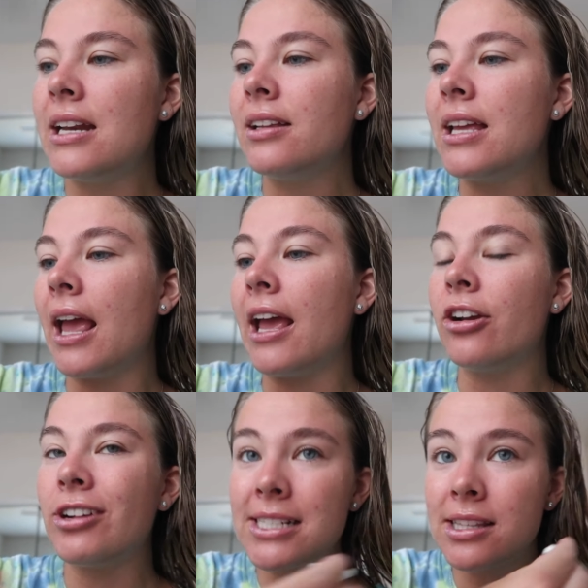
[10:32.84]
need to like
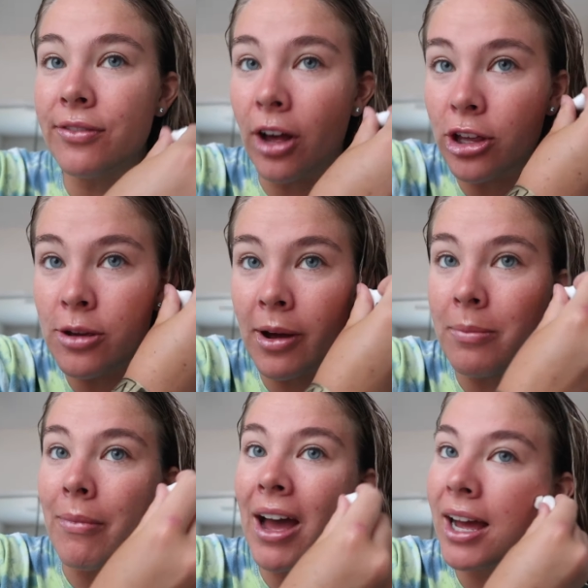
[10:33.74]
increase the volume
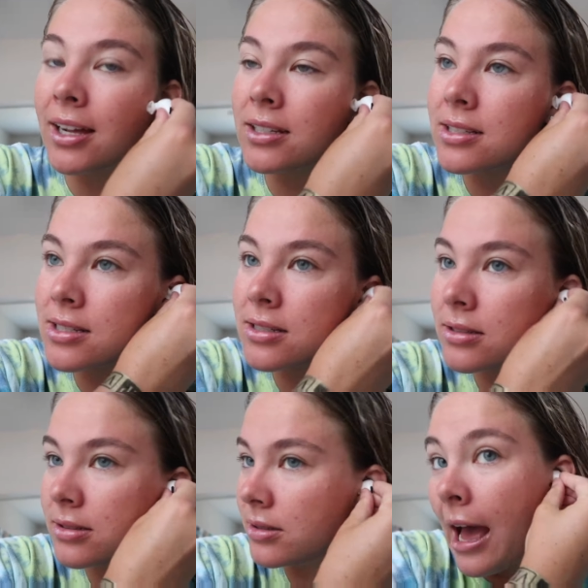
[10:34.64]
on max.
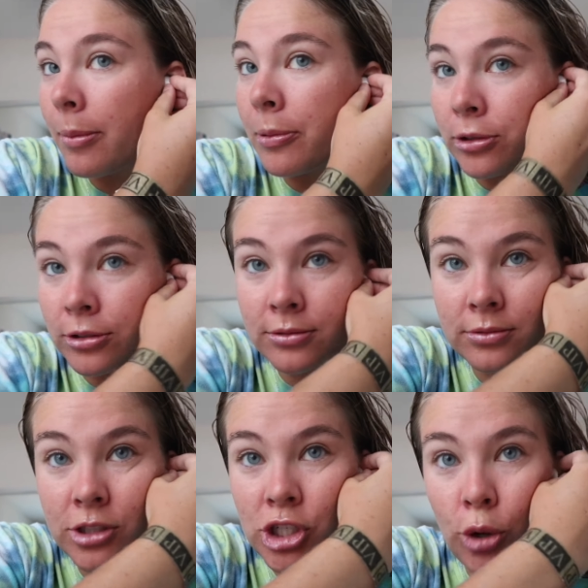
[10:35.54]
Apple,
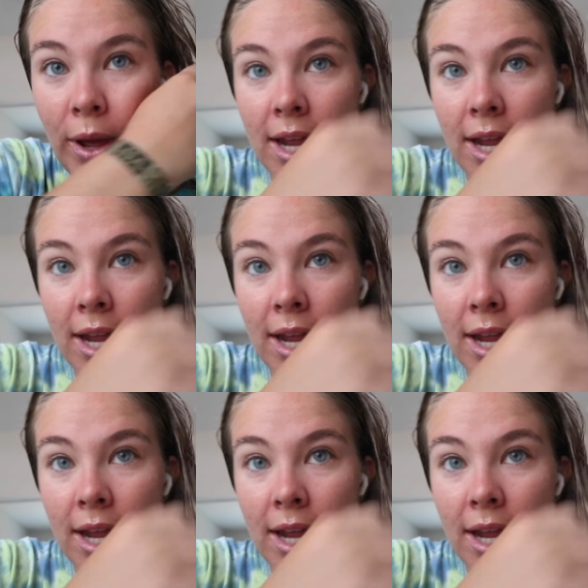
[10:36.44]
do it.